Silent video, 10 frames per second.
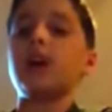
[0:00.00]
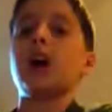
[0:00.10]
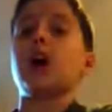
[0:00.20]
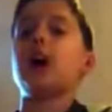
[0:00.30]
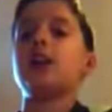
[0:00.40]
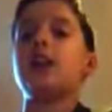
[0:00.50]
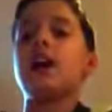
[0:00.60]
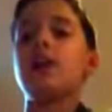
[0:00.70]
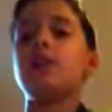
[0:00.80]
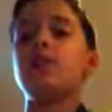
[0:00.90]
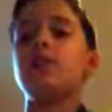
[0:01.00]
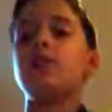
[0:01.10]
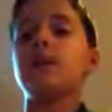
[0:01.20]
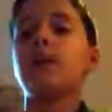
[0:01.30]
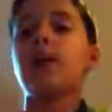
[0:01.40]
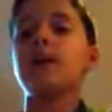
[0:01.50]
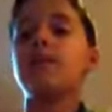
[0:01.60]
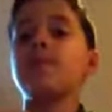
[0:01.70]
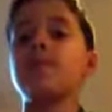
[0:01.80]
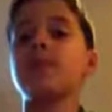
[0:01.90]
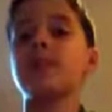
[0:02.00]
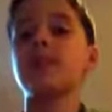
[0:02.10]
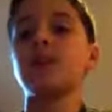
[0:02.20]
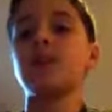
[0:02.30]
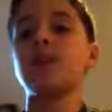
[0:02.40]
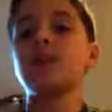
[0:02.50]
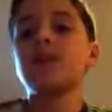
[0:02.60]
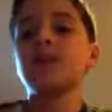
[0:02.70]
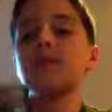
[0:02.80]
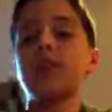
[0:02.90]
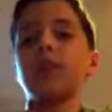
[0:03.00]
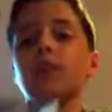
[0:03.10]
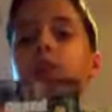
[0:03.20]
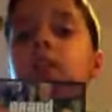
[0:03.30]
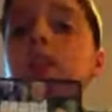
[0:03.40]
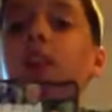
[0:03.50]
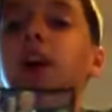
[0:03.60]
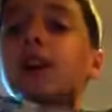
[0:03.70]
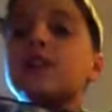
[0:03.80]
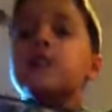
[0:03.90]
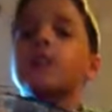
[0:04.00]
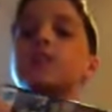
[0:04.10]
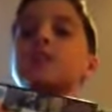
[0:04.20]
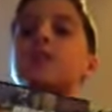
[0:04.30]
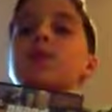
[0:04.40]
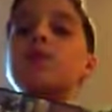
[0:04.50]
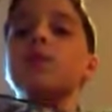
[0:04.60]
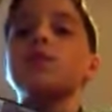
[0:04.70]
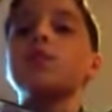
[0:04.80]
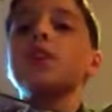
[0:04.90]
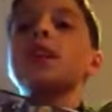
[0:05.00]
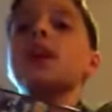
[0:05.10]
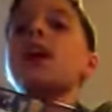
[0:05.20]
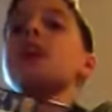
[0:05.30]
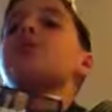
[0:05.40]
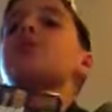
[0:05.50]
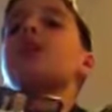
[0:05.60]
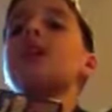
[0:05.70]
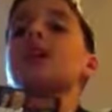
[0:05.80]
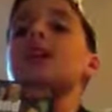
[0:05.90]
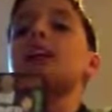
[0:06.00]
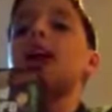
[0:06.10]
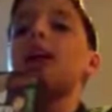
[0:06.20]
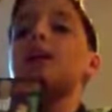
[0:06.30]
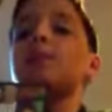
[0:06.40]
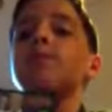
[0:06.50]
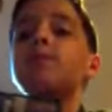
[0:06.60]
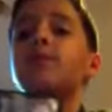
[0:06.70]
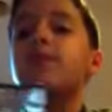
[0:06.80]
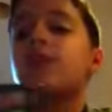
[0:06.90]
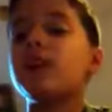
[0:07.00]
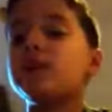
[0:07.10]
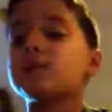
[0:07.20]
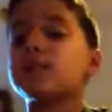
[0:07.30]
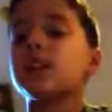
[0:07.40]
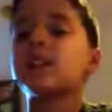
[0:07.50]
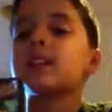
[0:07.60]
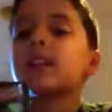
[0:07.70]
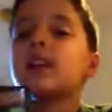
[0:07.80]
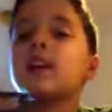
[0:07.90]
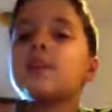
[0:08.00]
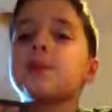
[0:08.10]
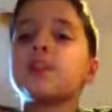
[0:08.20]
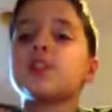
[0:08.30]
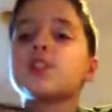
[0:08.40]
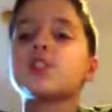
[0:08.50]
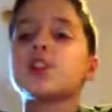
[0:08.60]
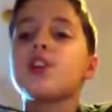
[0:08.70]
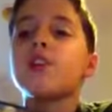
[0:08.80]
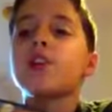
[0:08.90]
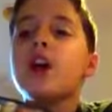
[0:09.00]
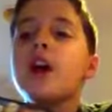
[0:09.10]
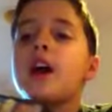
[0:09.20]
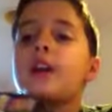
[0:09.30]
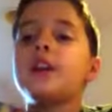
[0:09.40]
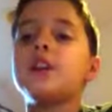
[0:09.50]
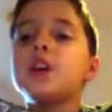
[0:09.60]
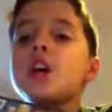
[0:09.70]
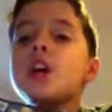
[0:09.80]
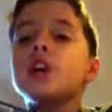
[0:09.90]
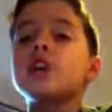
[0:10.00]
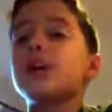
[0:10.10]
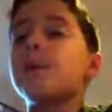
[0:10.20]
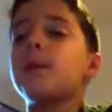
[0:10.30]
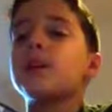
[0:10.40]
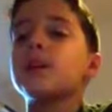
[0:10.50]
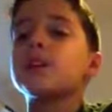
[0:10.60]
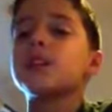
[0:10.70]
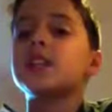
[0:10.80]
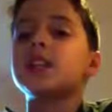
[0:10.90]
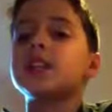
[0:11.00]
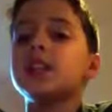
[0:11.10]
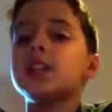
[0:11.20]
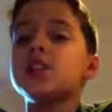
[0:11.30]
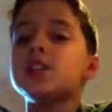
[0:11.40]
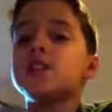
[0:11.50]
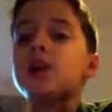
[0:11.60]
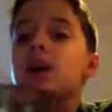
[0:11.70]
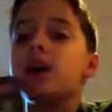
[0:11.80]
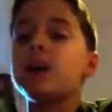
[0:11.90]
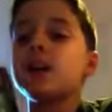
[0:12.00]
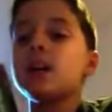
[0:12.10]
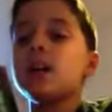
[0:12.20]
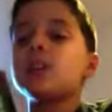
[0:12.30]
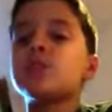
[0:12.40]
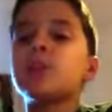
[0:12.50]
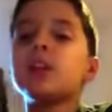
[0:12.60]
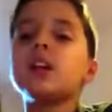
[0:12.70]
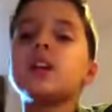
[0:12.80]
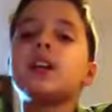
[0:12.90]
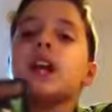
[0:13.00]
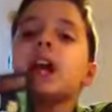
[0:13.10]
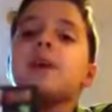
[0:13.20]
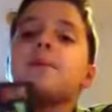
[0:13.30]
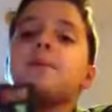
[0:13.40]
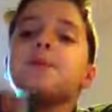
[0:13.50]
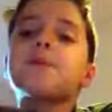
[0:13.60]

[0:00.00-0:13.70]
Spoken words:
Now we got Grand Theft Auto Chinatown Wars. It's a pretty good game. Freedom's kind of taken out because it's overhead and jumping doesn't exist, but it's a pretty good game.